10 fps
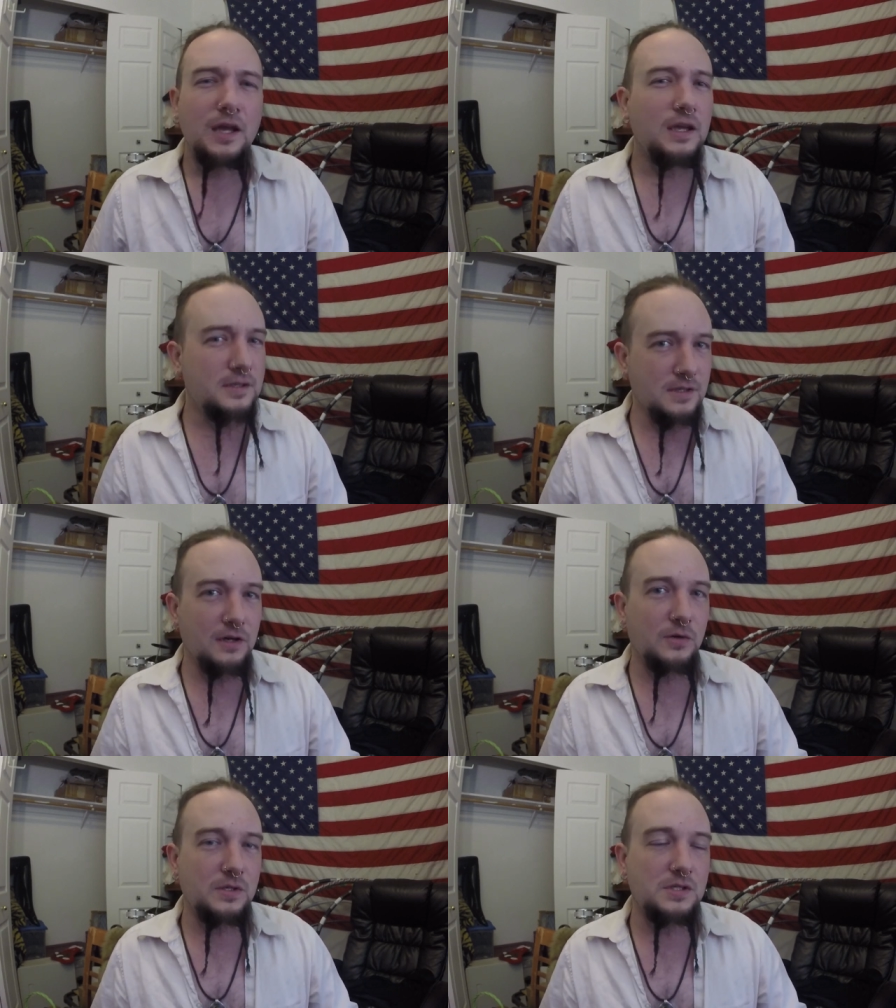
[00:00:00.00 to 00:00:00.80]
He's
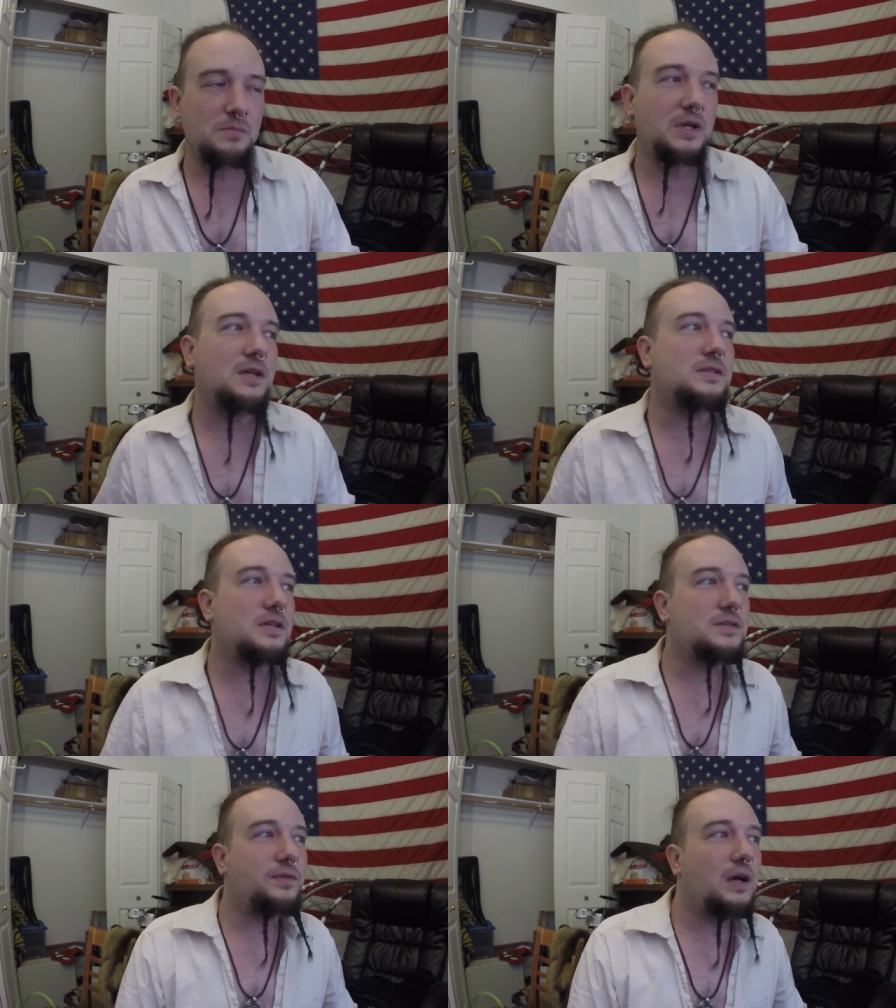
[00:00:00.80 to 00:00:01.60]
not a Christian because
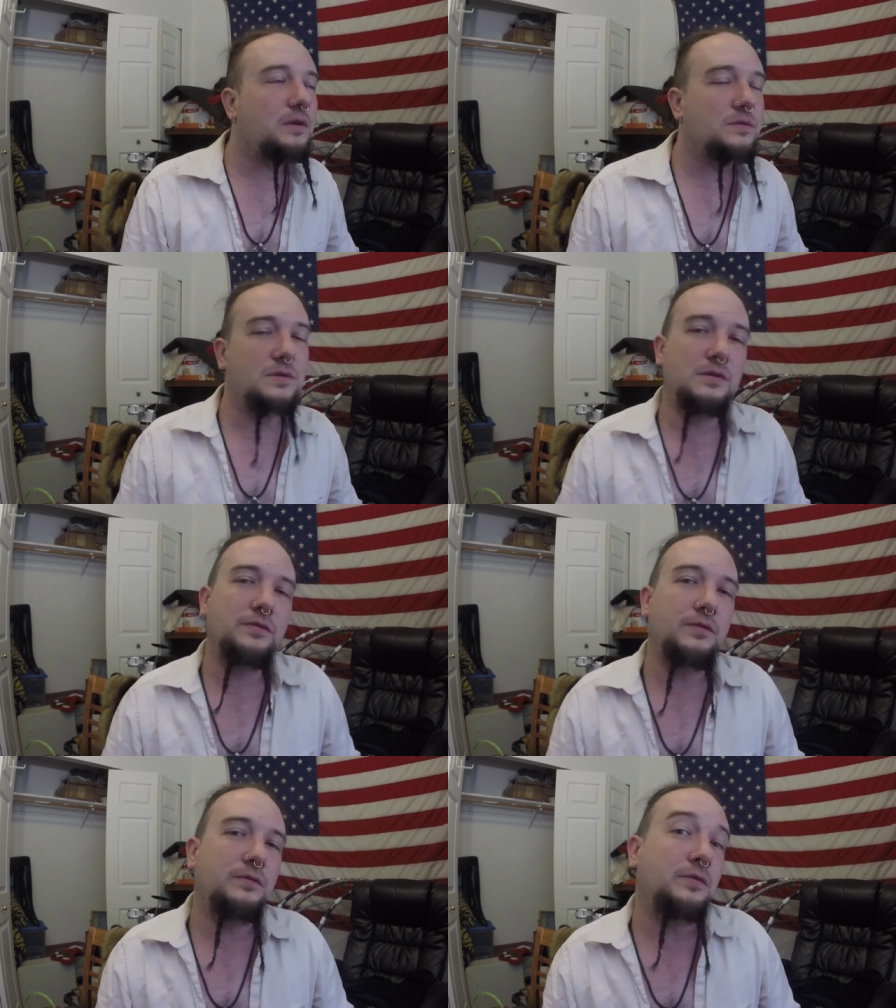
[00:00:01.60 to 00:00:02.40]
his values are
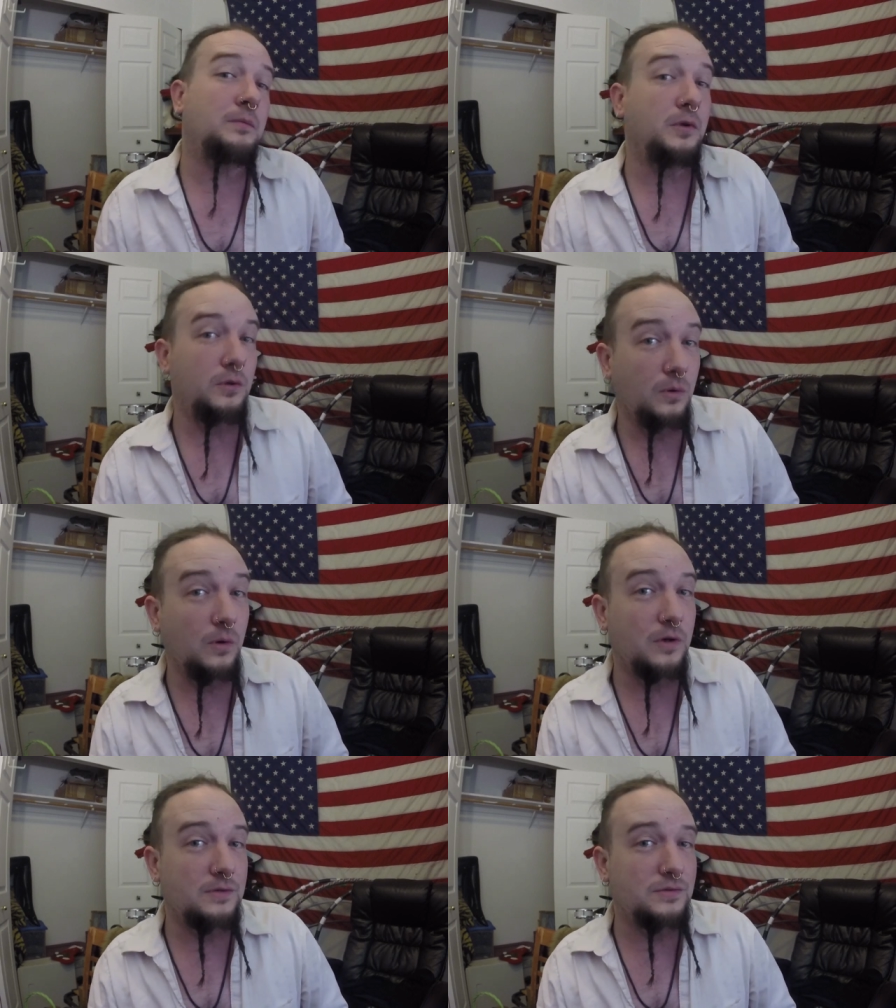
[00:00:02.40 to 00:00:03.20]
different from
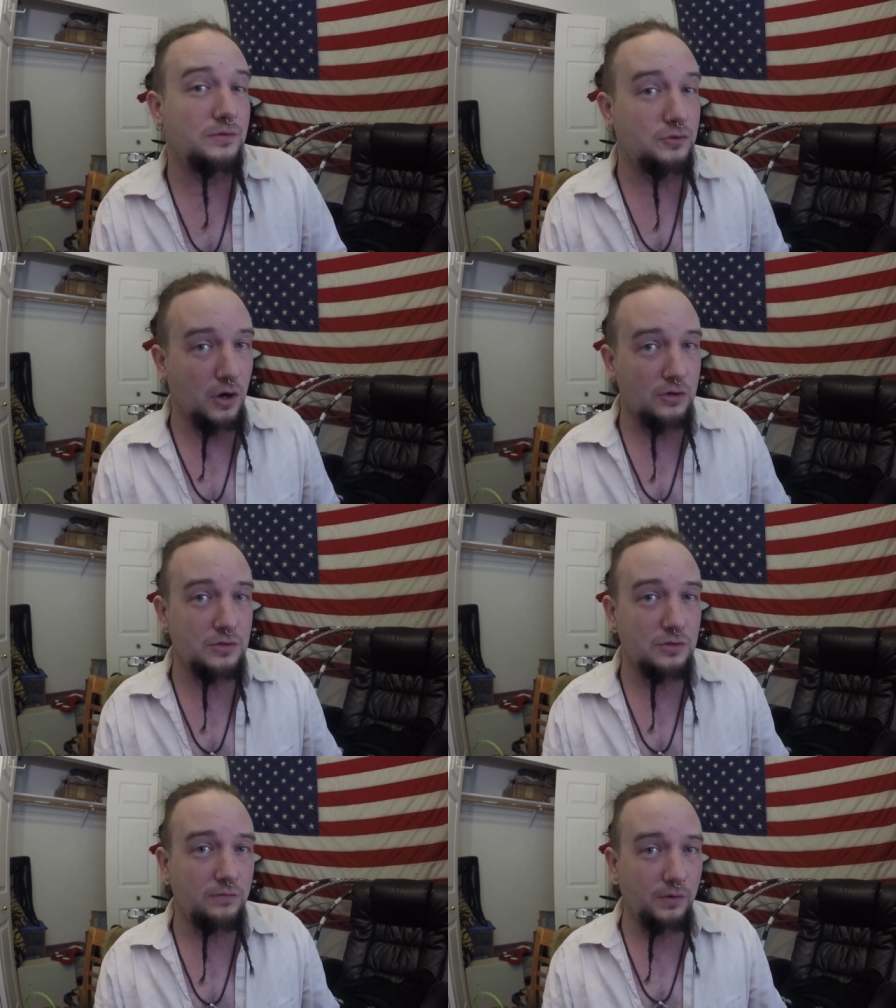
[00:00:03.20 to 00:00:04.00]
yours,
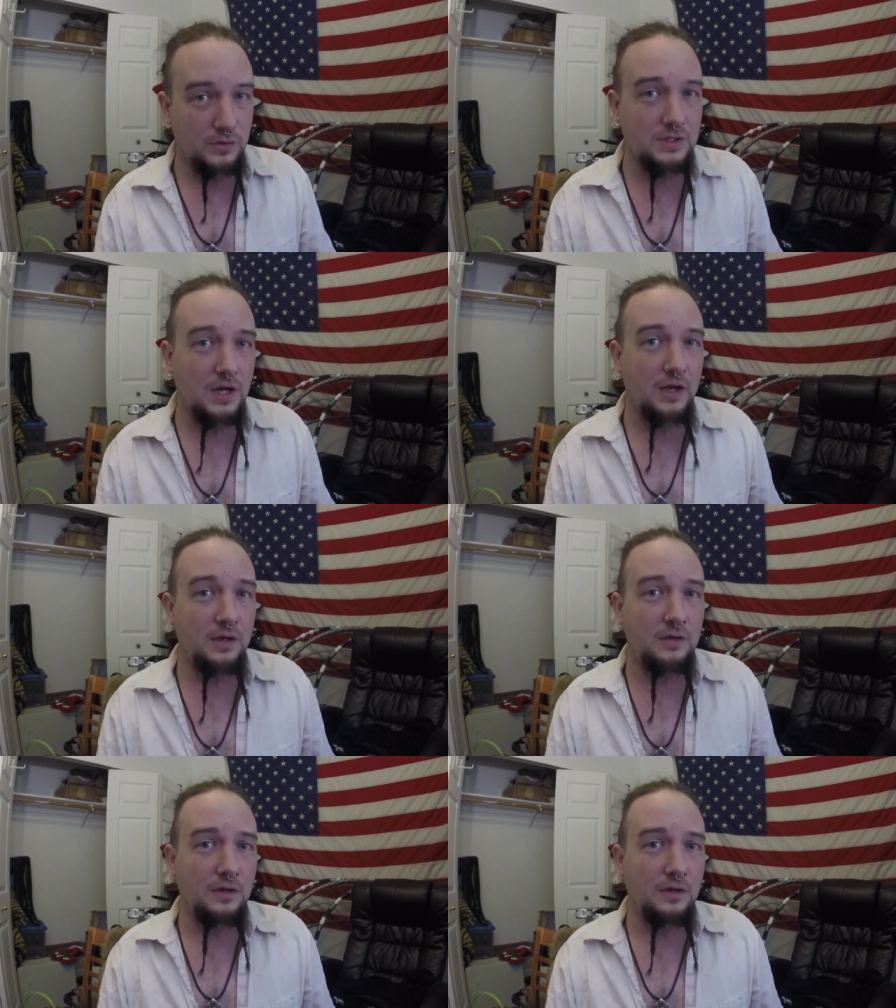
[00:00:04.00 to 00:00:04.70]
Josh Feuerstein.